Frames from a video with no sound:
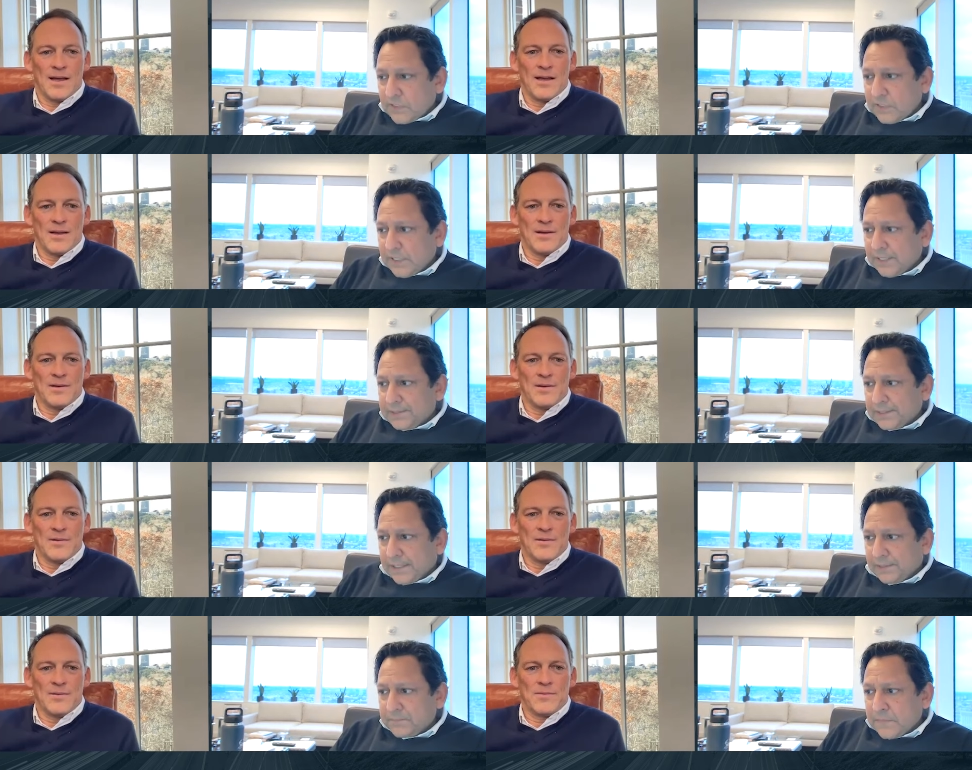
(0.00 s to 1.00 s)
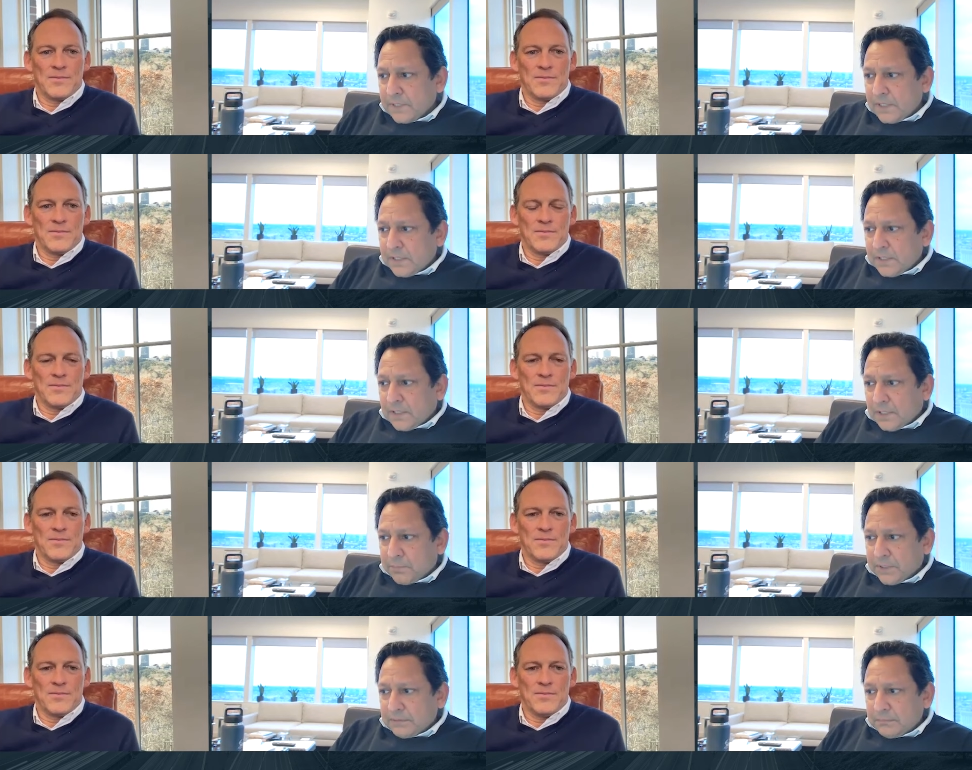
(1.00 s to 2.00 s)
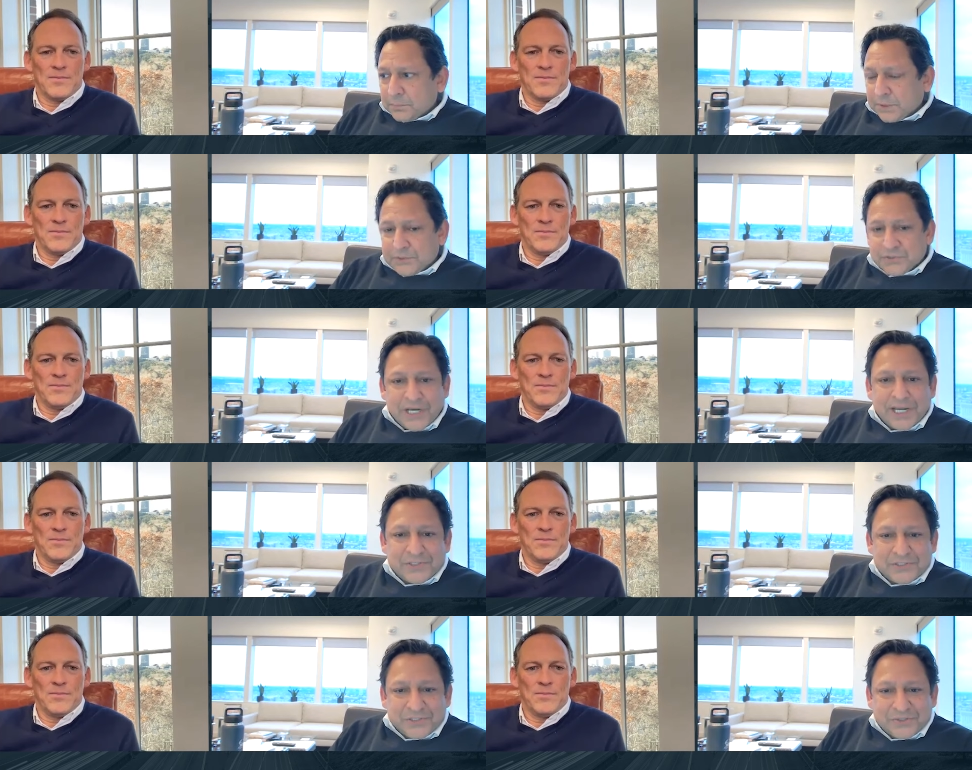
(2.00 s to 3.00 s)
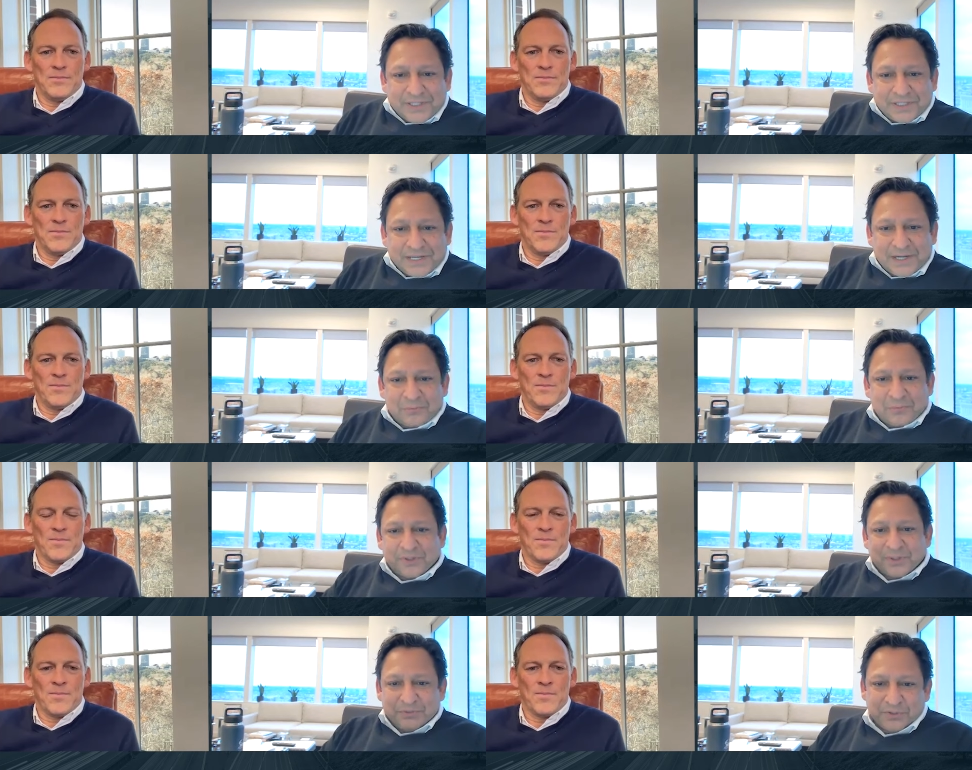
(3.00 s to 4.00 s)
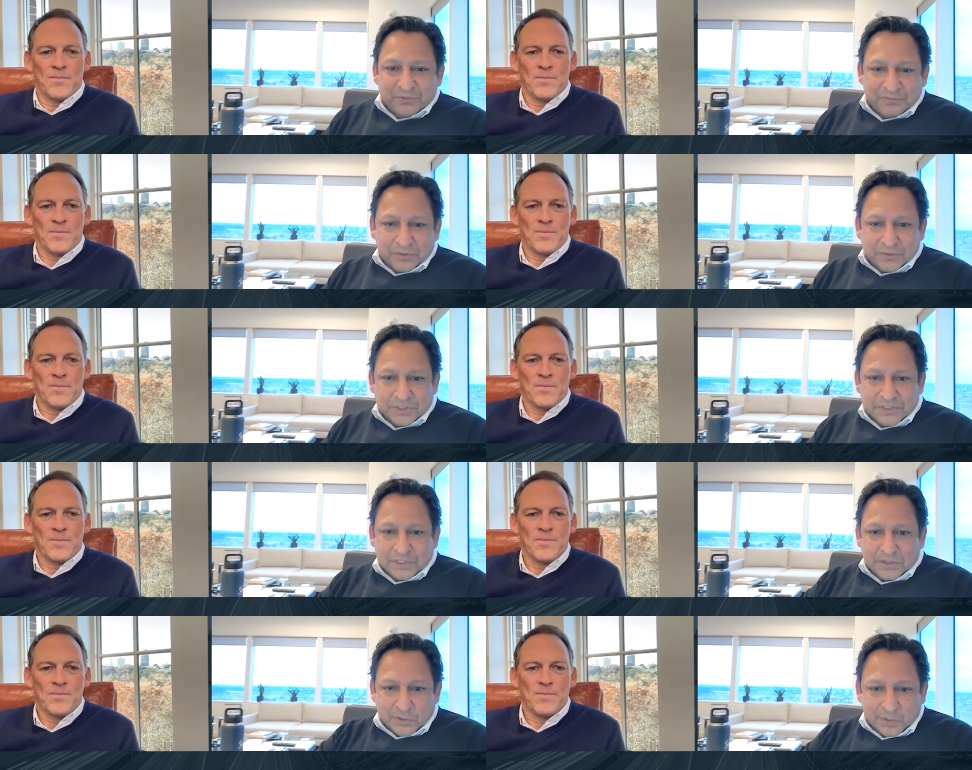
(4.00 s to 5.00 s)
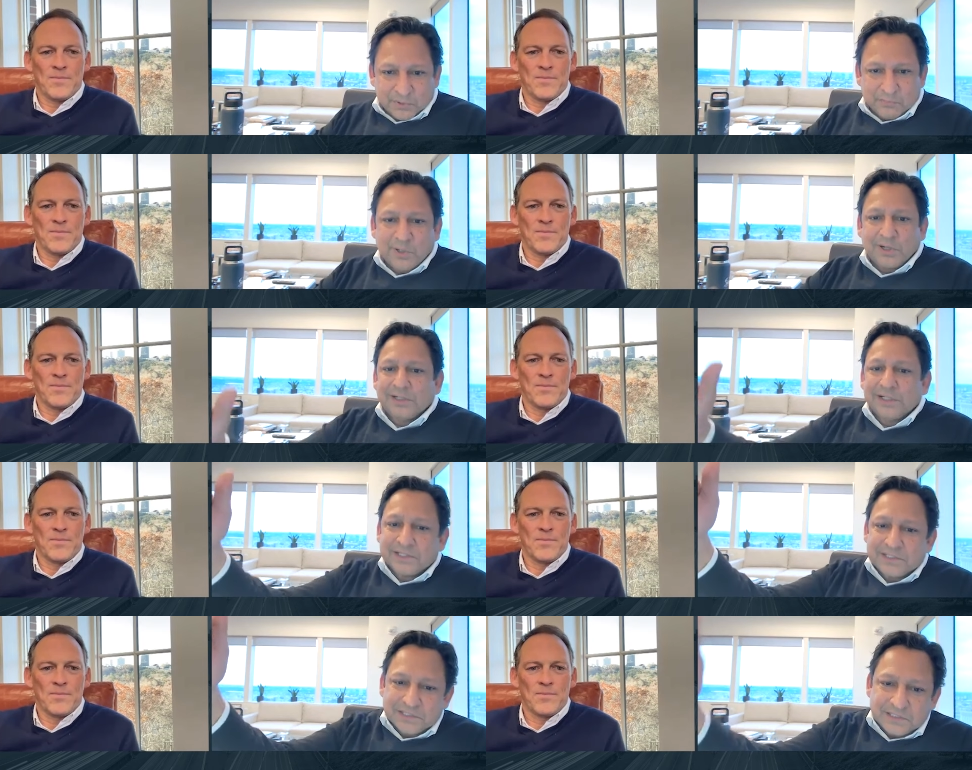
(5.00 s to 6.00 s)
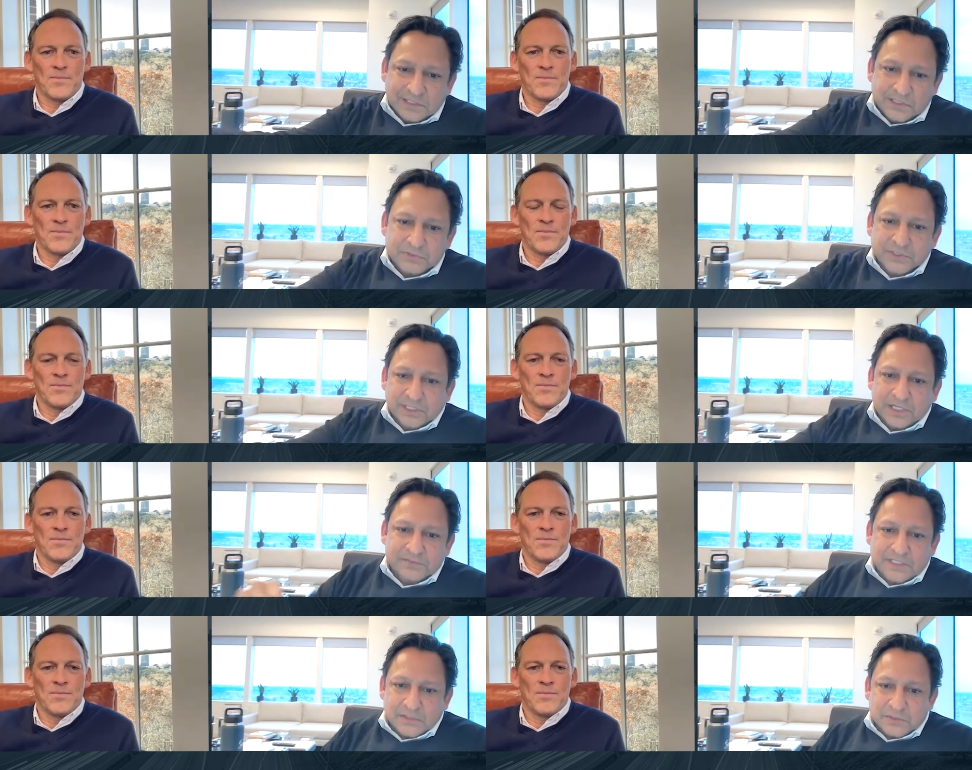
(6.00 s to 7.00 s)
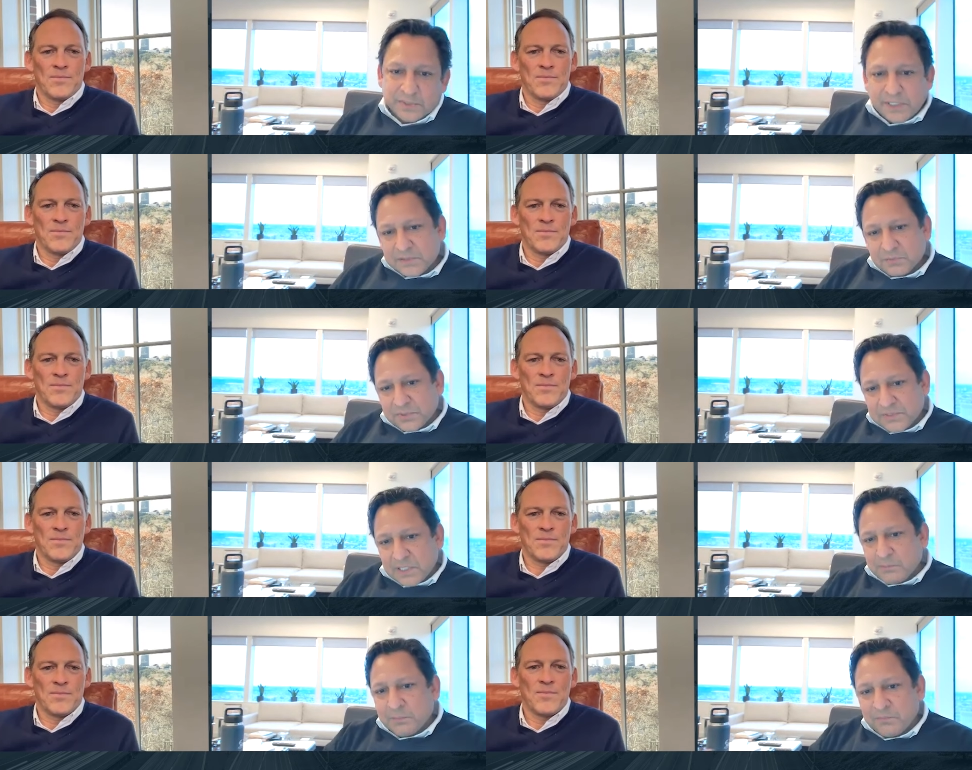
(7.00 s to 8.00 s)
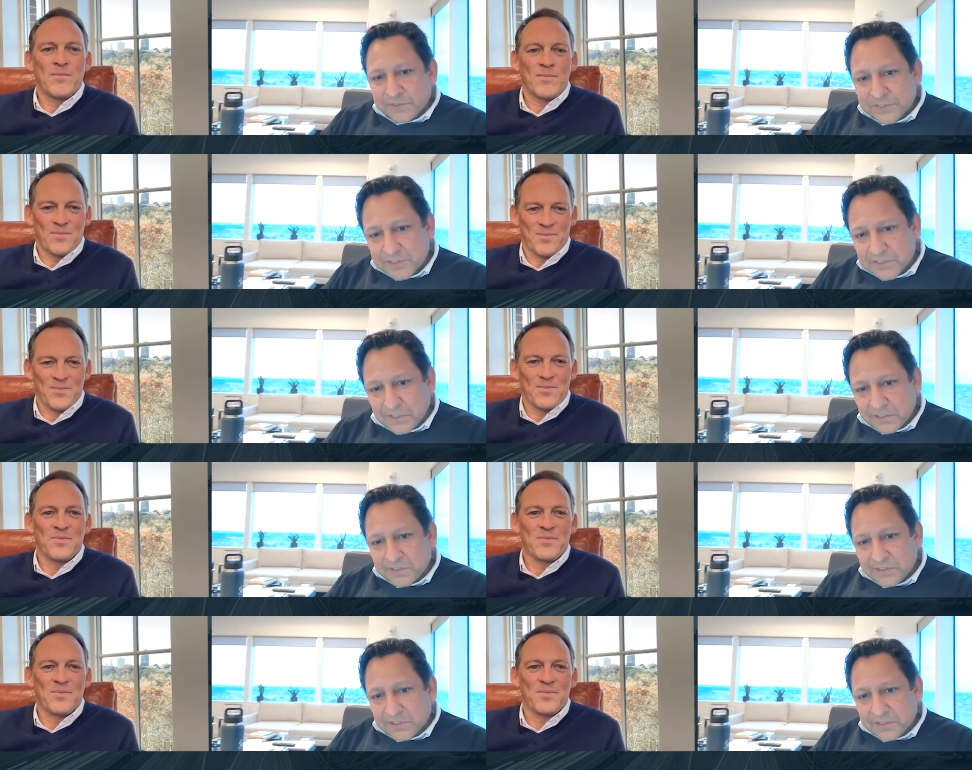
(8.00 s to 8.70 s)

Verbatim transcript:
Speaker 1: And uh, uh, but but it's changed, you know, like now we're very focused on urban markets in the luxury and lifestyle space with some emphasis on